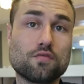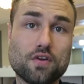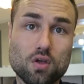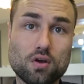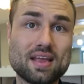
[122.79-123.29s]
if
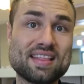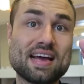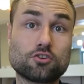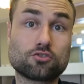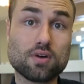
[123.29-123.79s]
you're looking
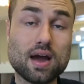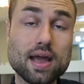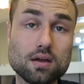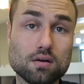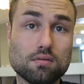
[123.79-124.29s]
at
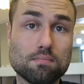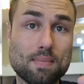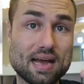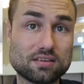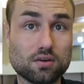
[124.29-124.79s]
triangle,
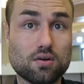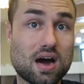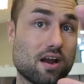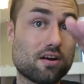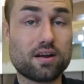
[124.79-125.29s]
Maslow
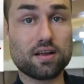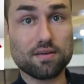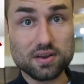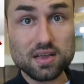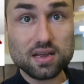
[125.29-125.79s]
hierarchy
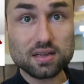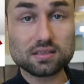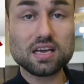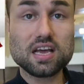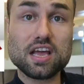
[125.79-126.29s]
of
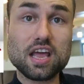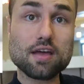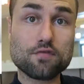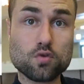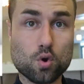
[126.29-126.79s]
needs,
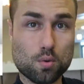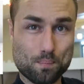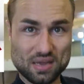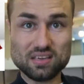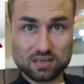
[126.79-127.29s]
if your
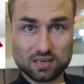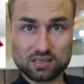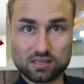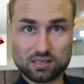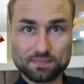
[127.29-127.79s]

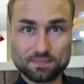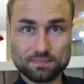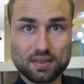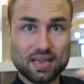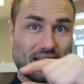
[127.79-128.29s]
business
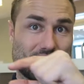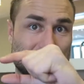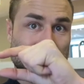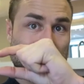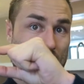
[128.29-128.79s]

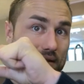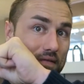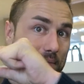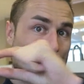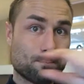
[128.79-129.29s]
hits
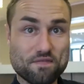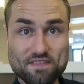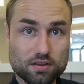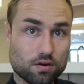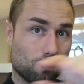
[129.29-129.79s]
the
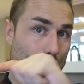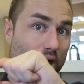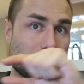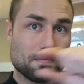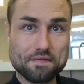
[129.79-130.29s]

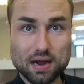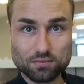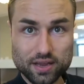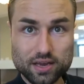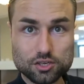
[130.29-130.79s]
bottom
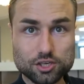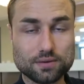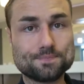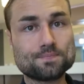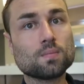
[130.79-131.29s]

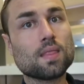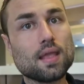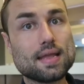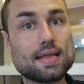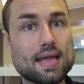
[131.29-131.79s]
foundation,
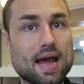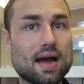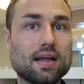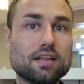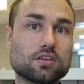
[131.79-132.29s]

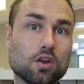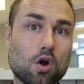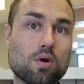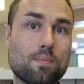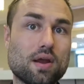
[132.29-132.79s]
yeah, it's a
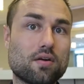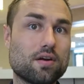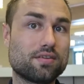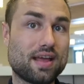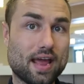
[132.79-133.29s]
lower
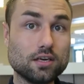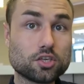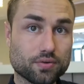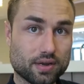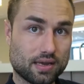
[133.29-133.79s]
barrier to
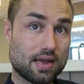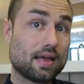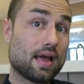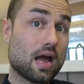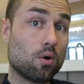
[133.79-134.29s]
entry.
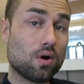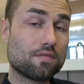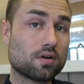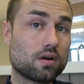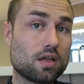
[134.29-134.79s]

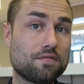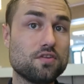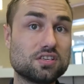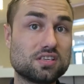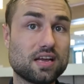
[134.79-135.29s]
However, if
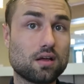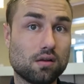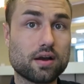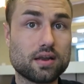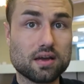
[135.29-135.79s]
you stick
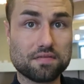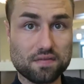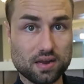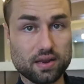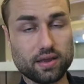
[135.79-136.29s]
long
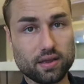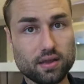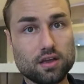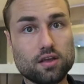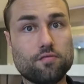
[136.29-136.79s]
enough in
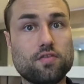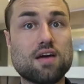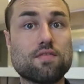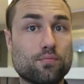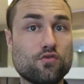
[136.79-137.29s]
it, if you
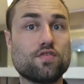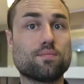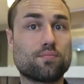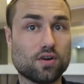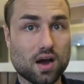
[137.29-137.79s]
have a
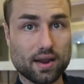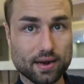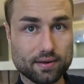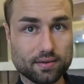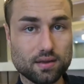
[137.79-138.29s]
proven
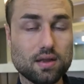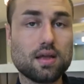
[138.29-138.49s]
product,